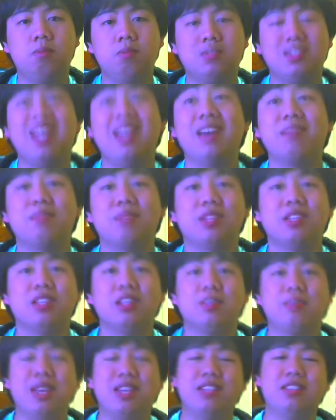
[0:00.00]
So yeah, this
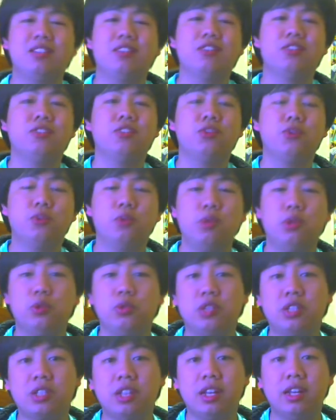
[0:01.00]
is
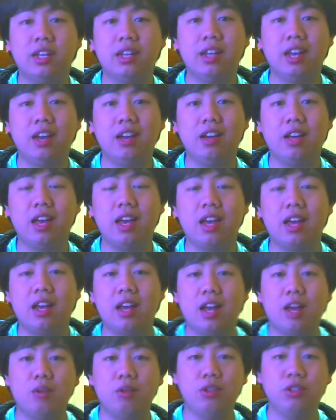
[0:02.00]
BasingEarth313 signing out,
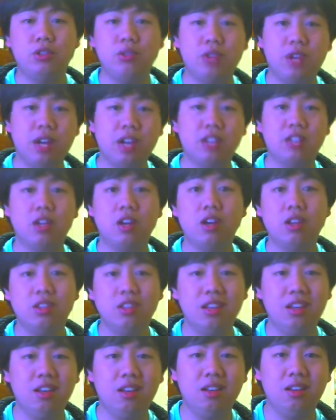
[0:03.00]
and I wish you guys all
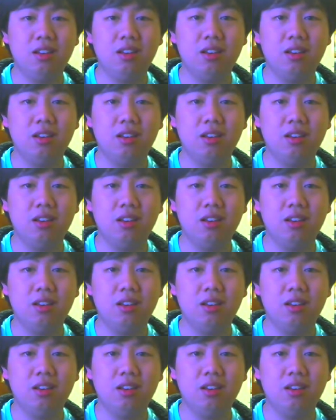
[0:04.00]
the